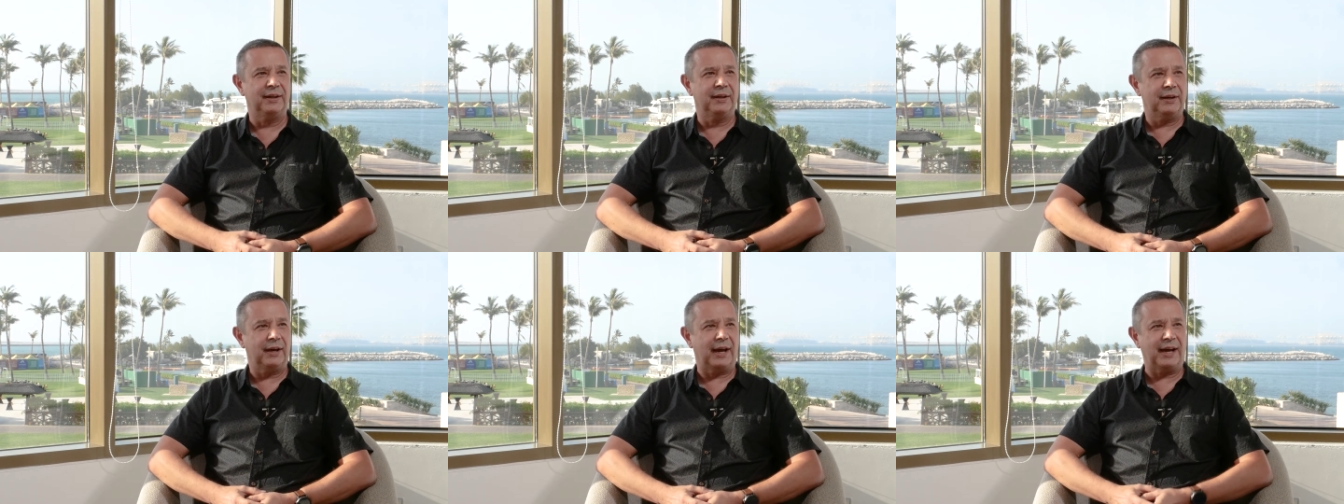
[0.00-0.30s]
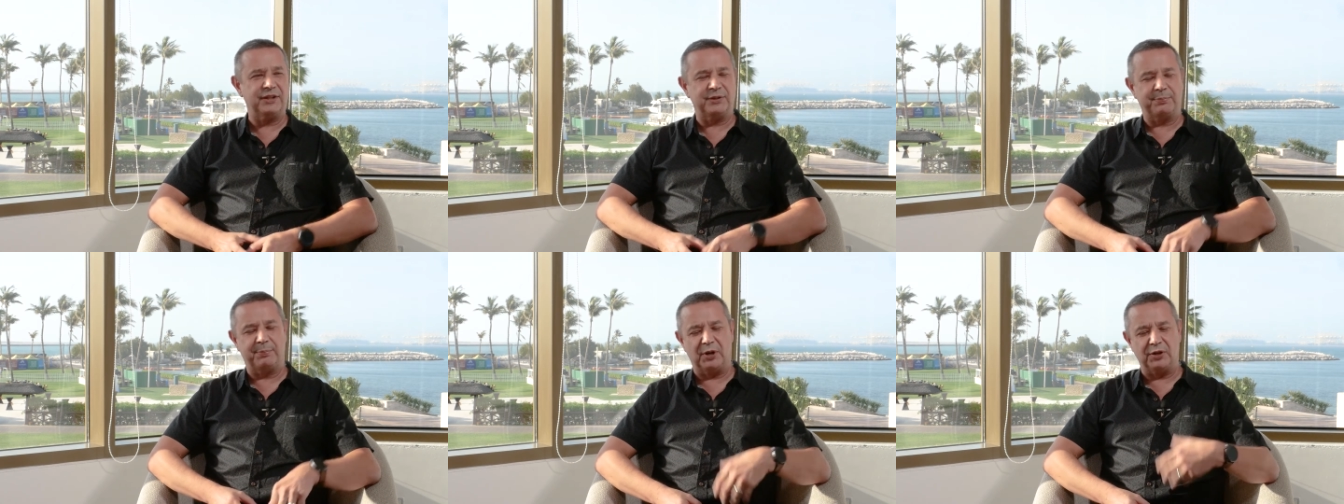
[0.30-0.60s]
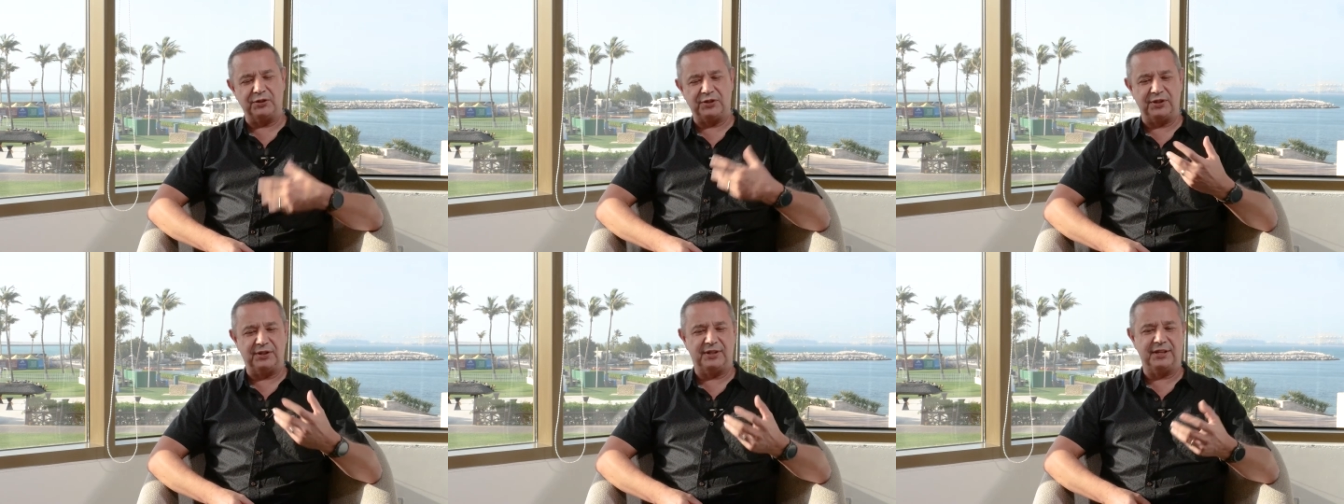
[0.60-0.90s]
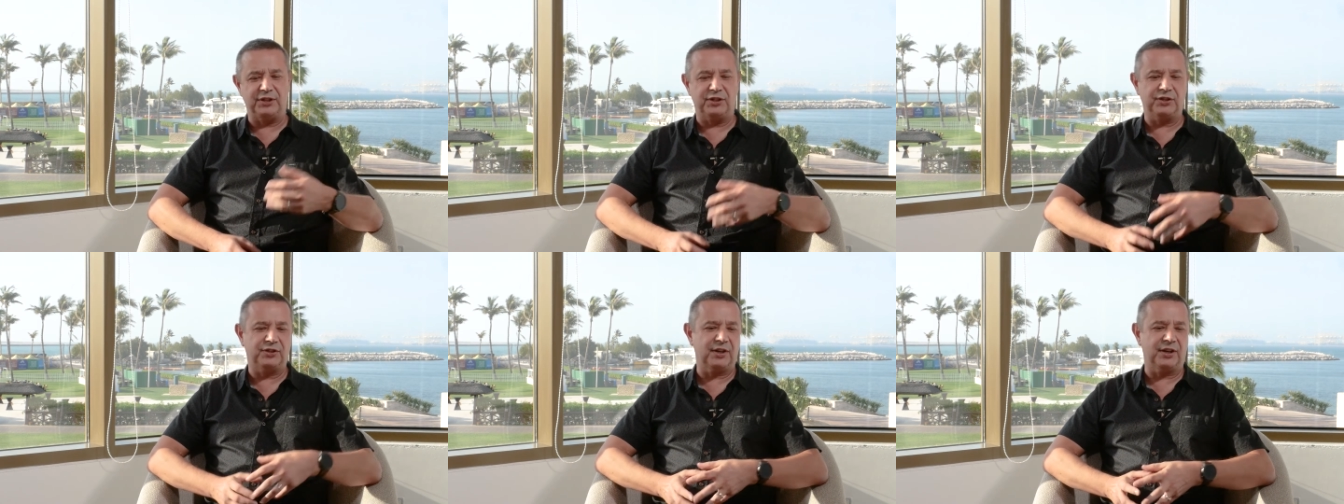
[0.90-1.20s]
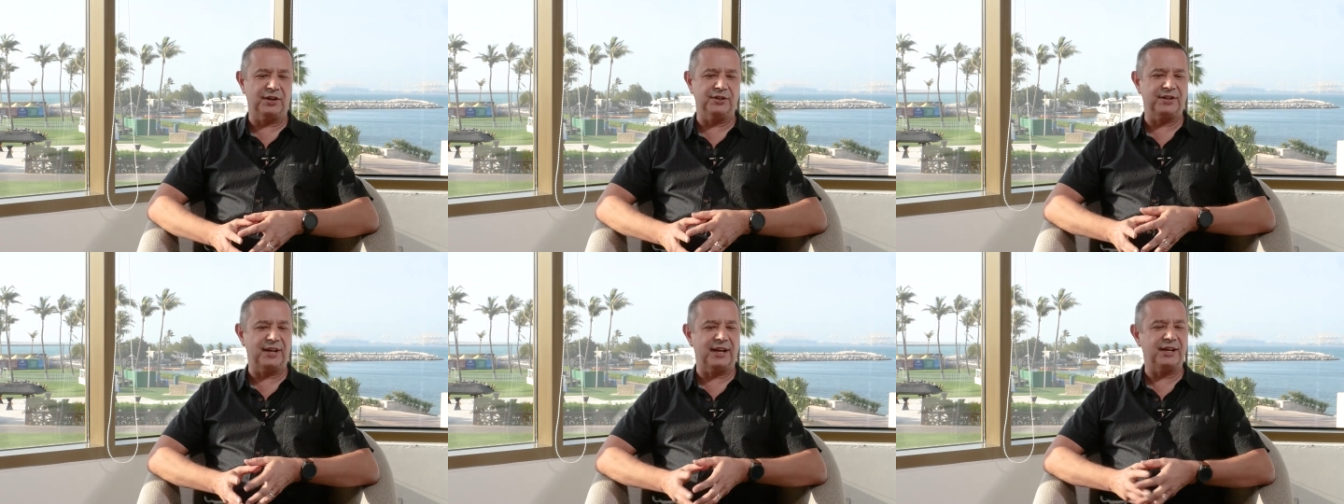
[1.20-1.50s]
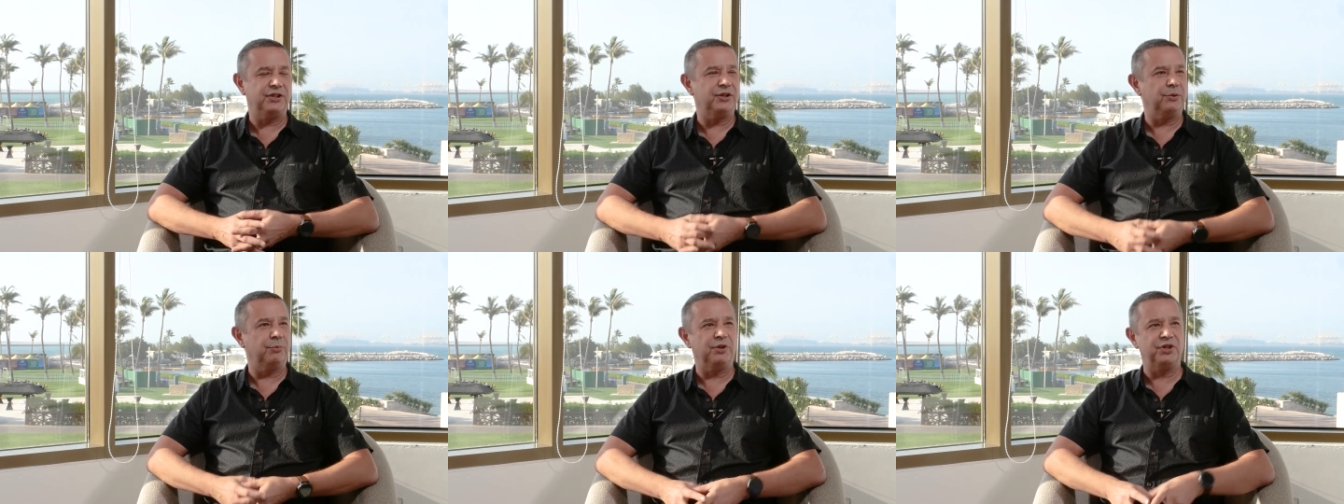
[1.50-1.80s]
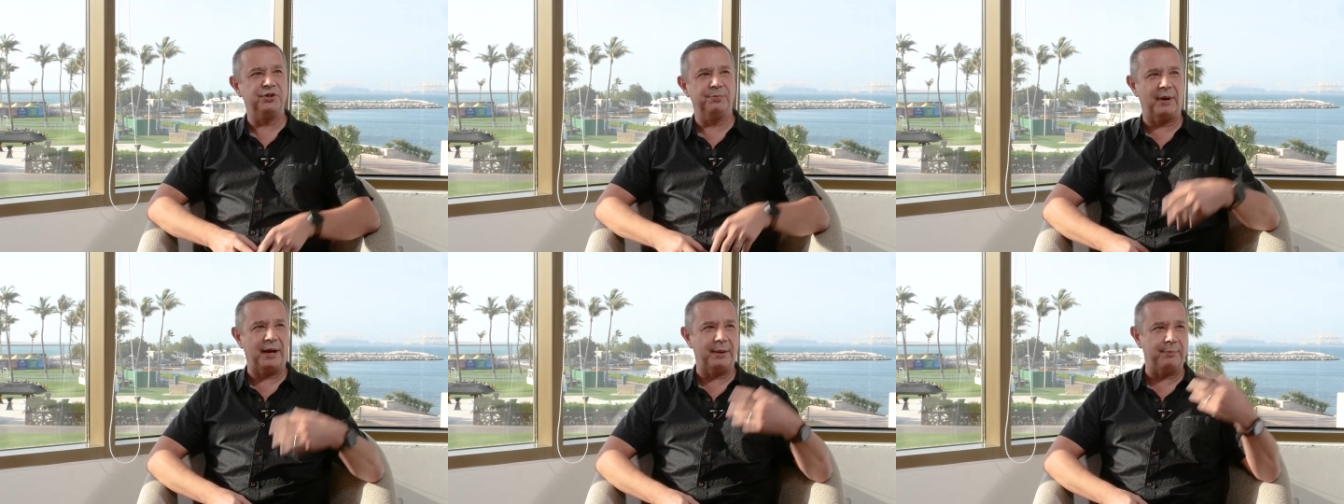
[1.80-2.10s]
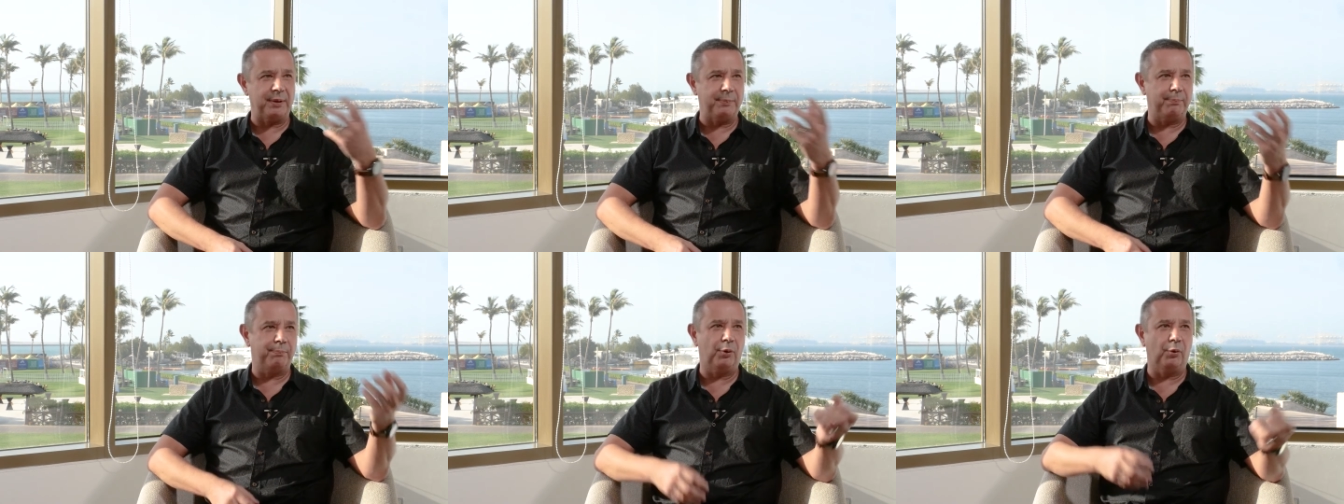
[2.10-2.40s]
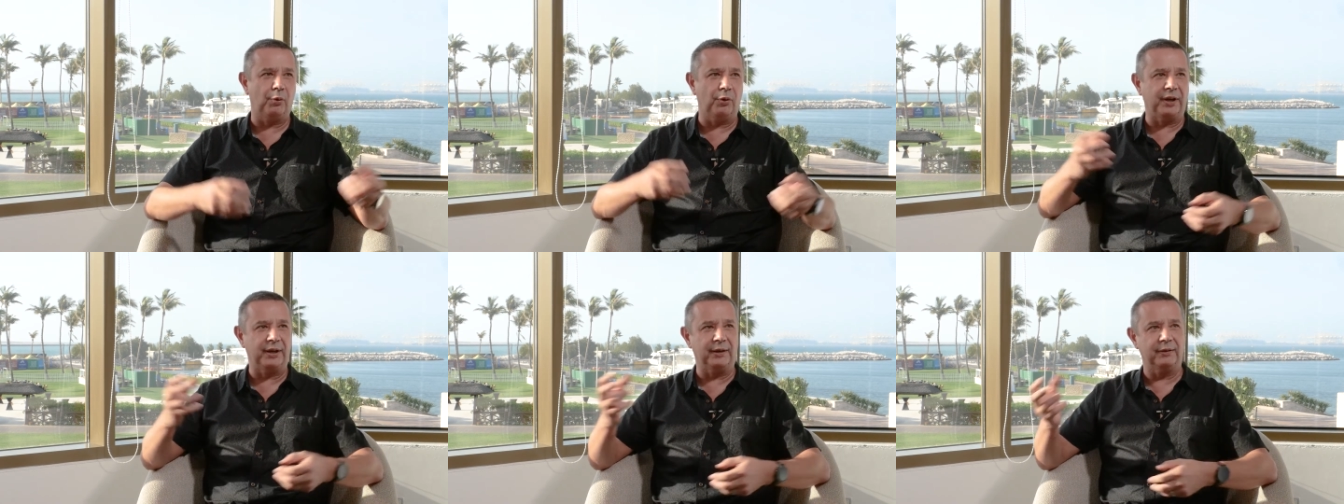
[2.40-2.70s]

as opposed to digitization, which may be point